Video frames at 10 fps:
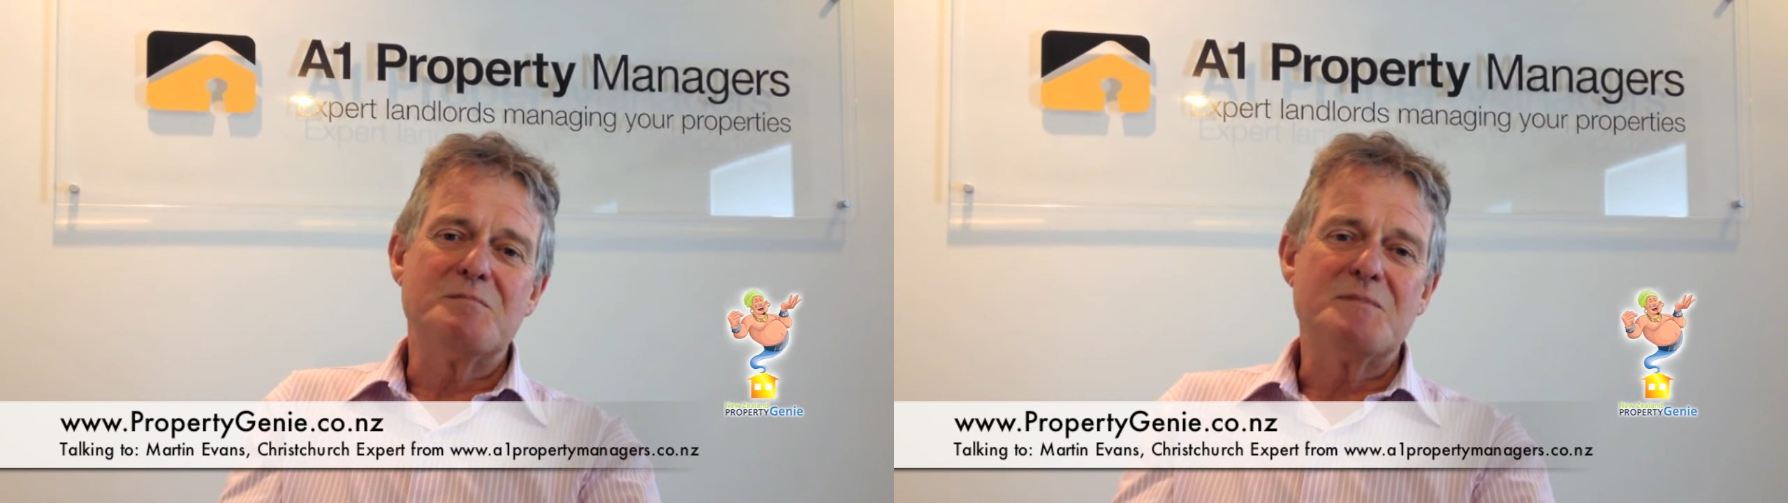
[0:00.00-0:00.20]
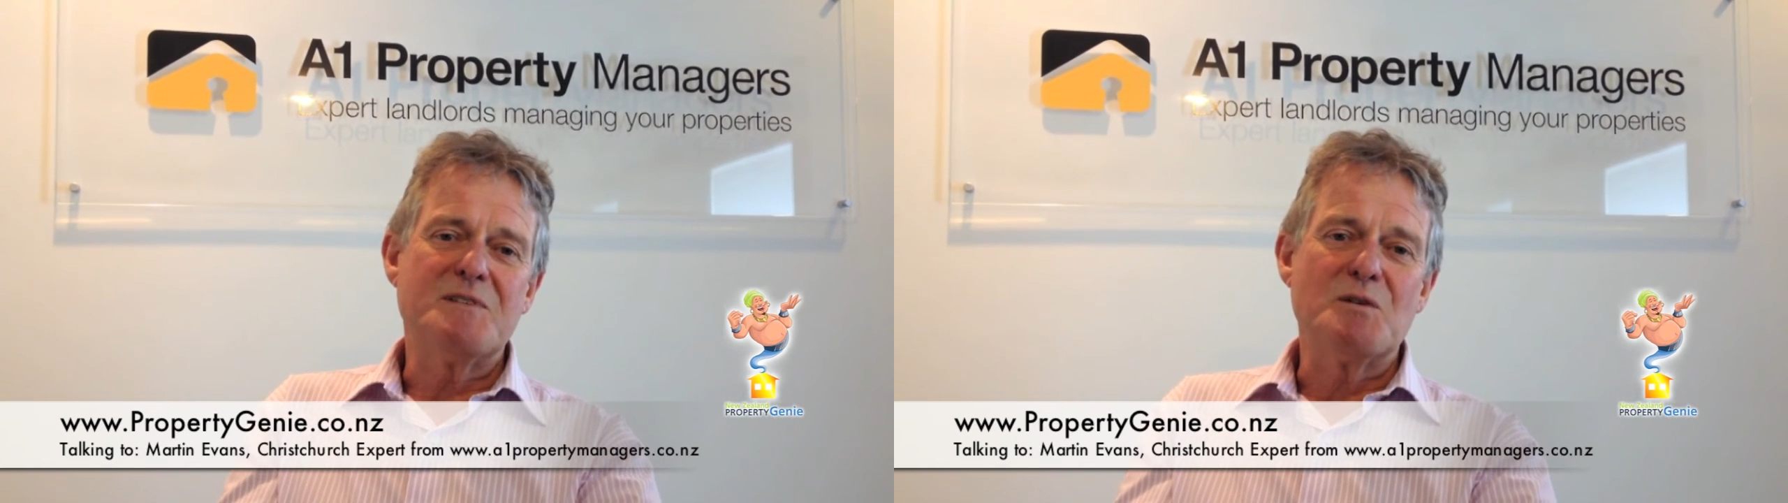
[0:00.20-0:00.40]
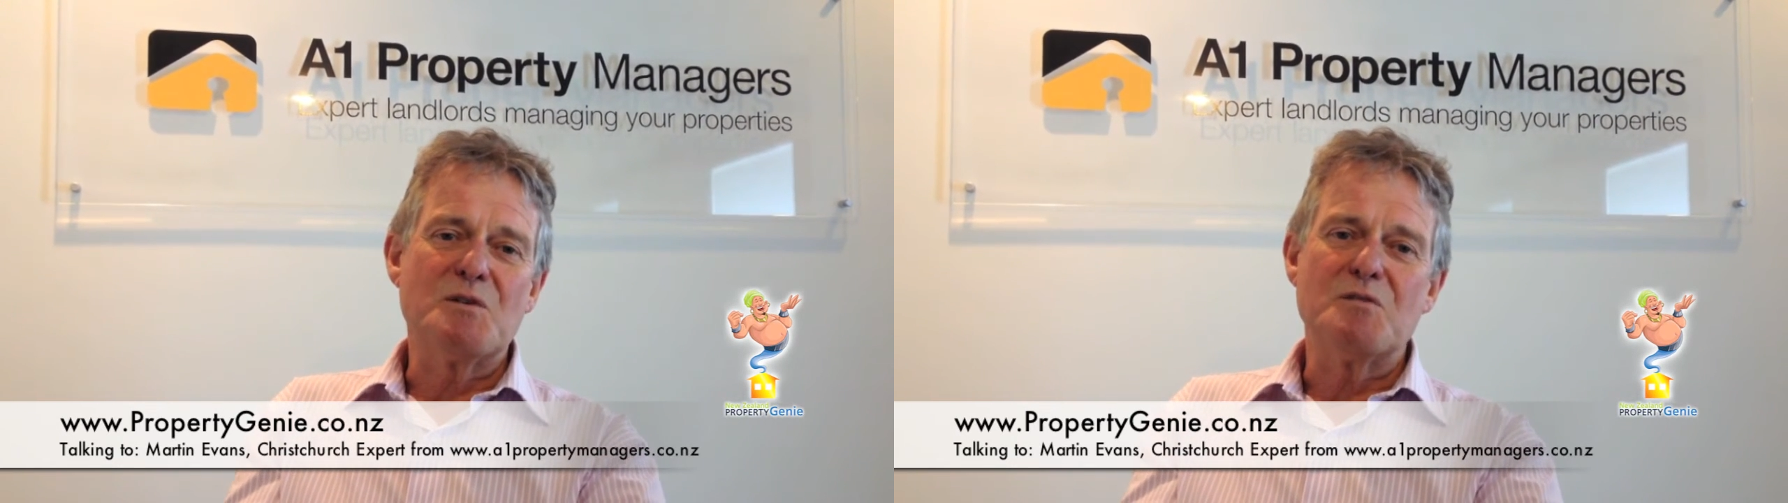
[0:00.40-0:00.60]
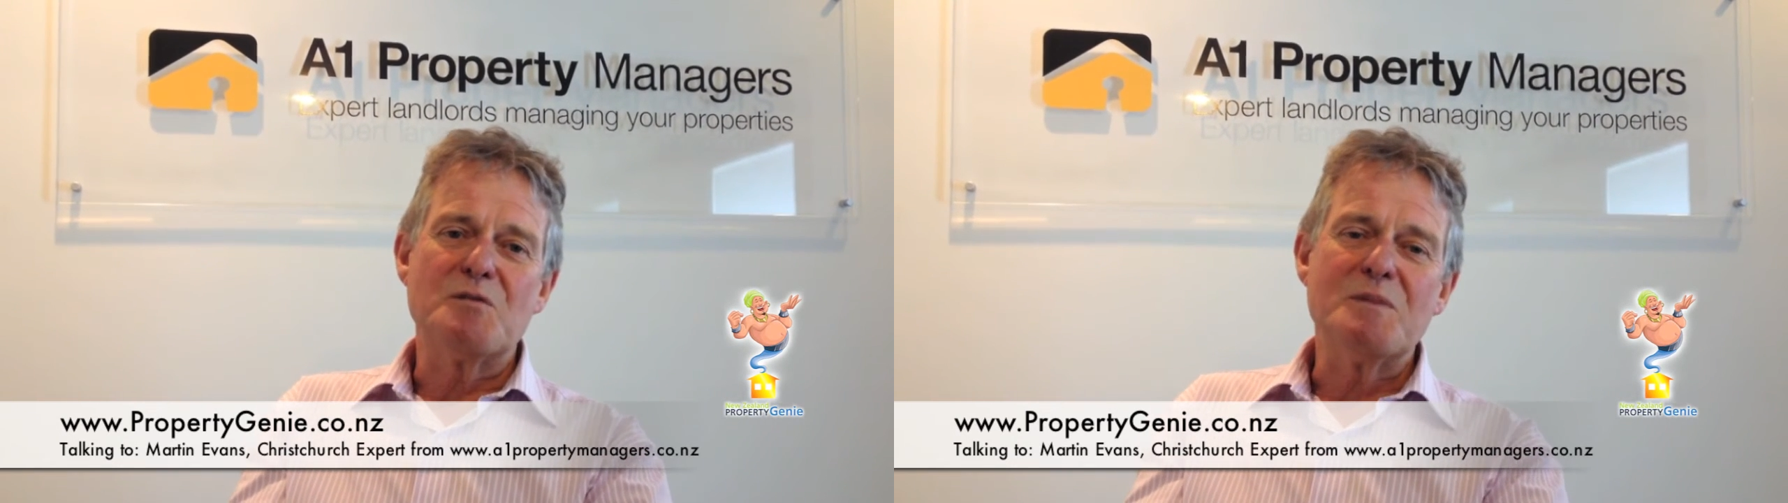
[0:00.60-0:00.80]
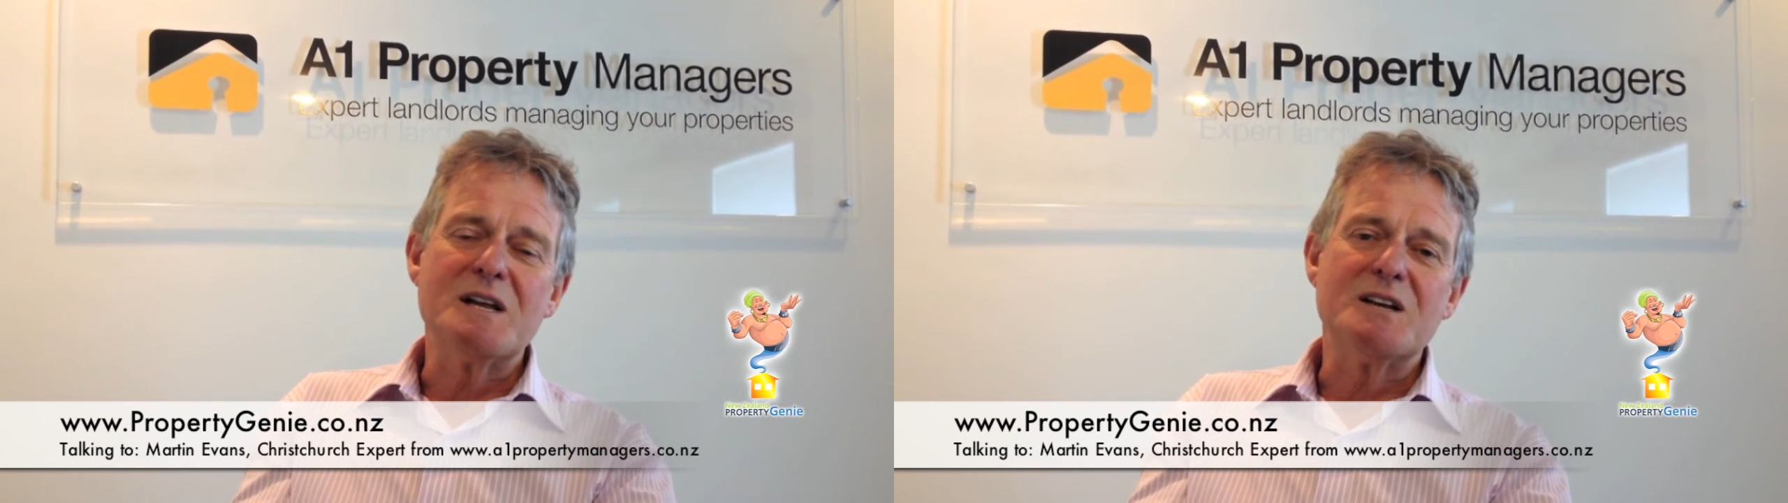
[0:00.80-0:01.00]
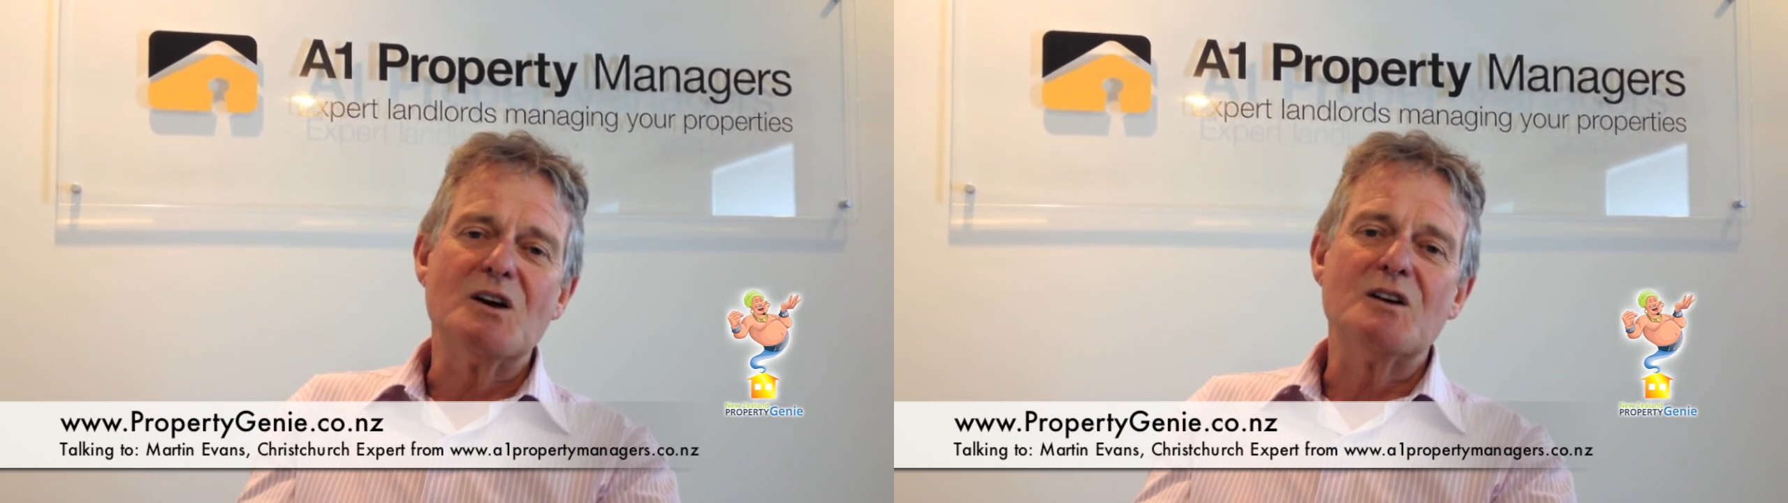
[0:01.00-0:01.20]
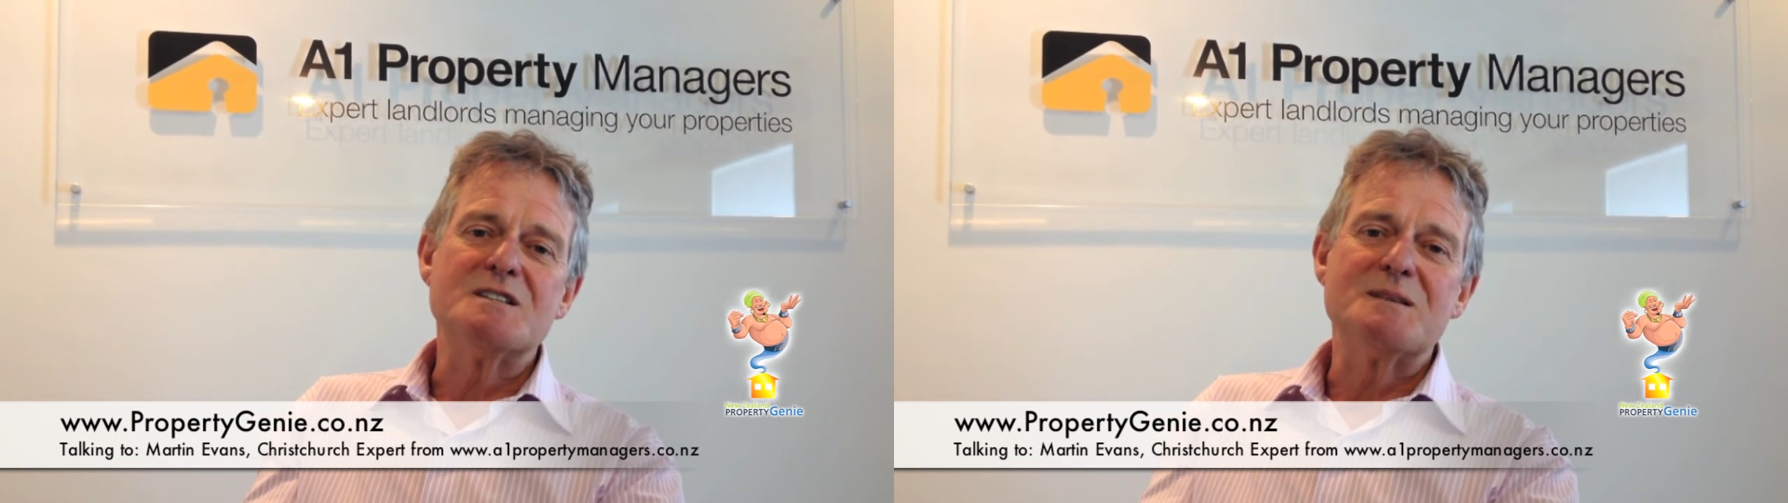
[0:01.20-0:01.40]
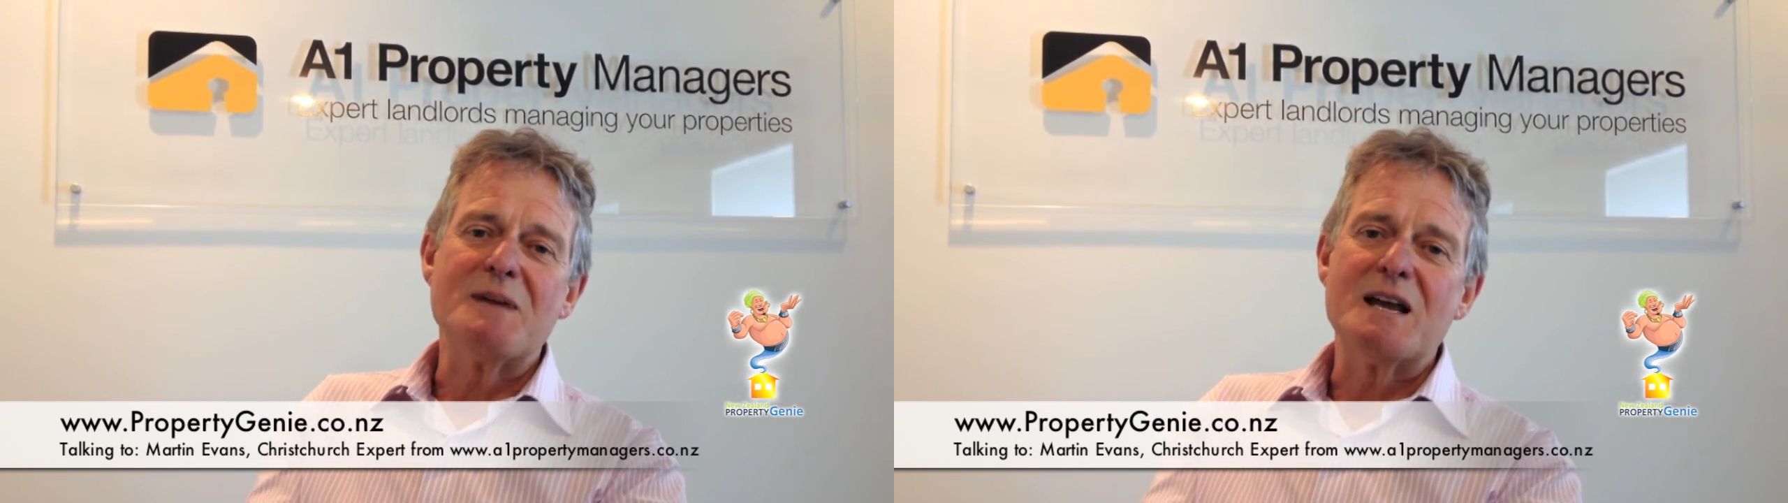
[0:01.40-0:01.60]
Fendleton for $1 million,
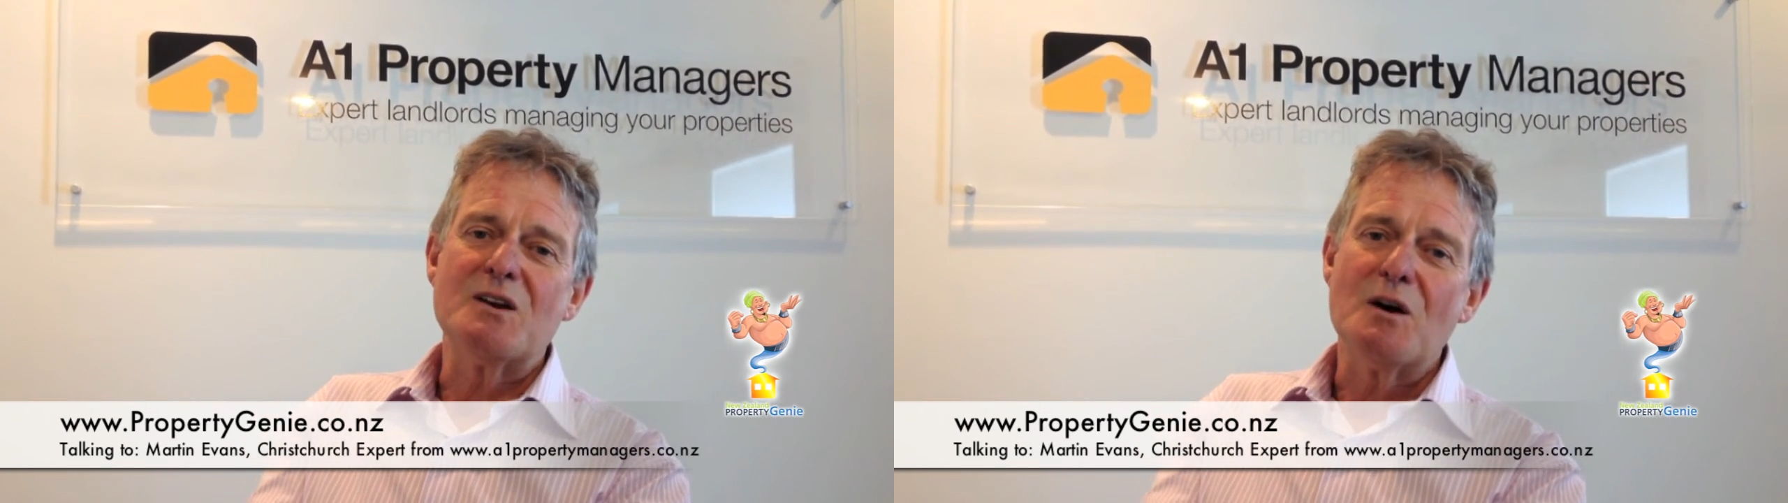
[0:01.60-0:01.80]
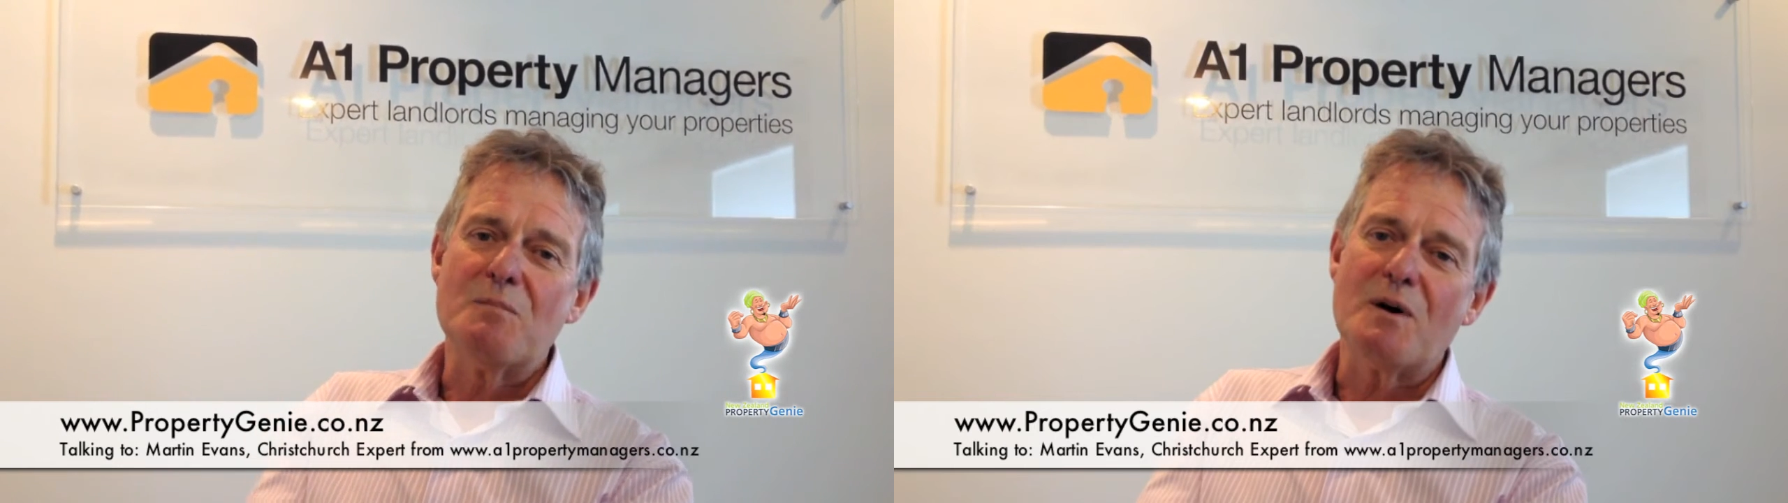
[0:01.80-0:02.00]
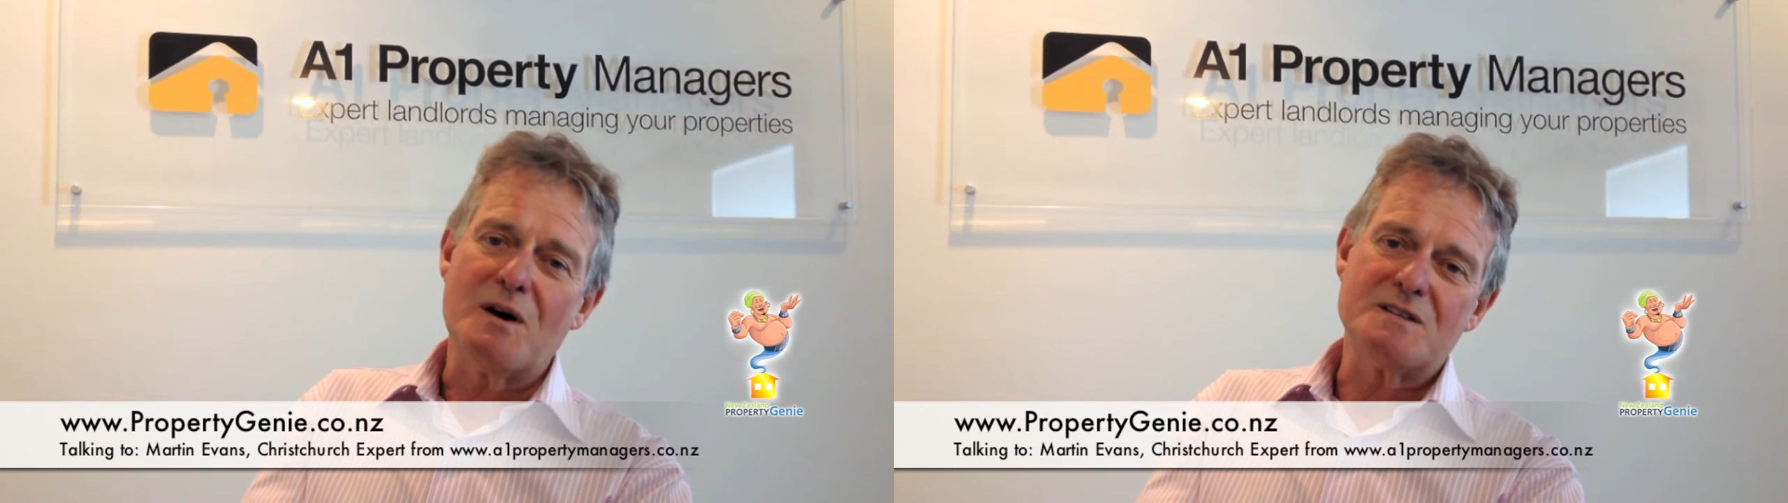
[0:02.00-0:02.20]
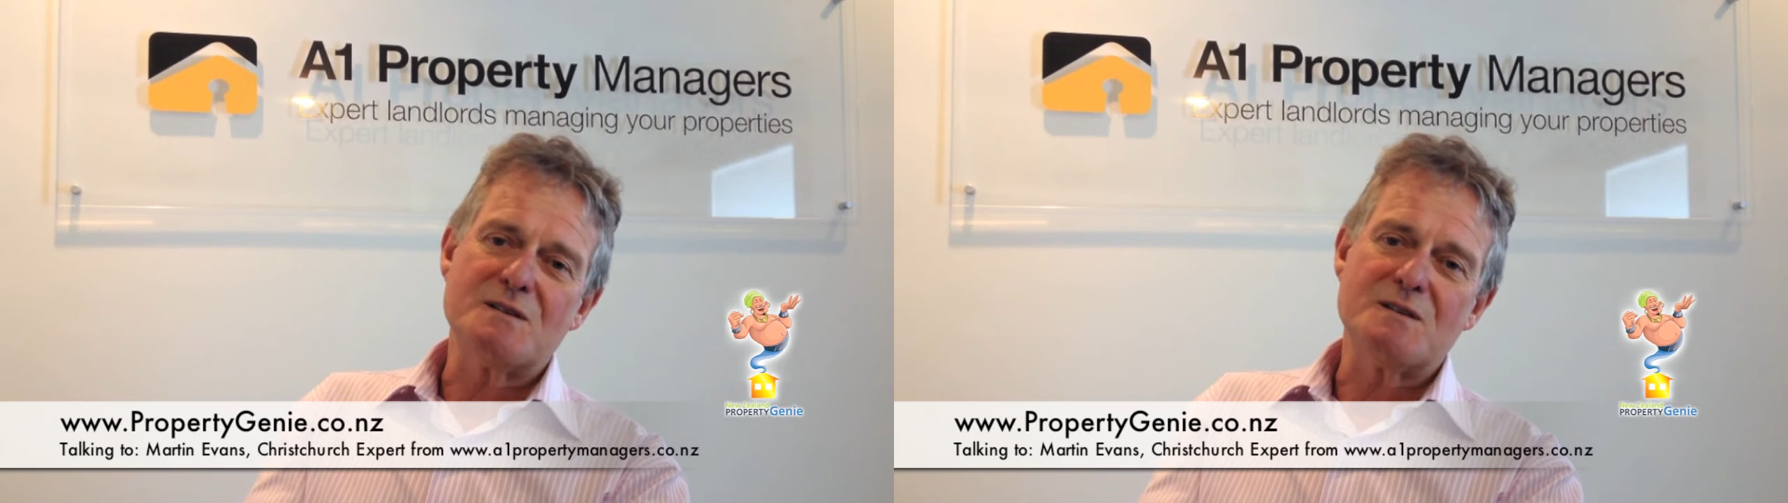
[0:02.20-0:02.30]
you may not buy it.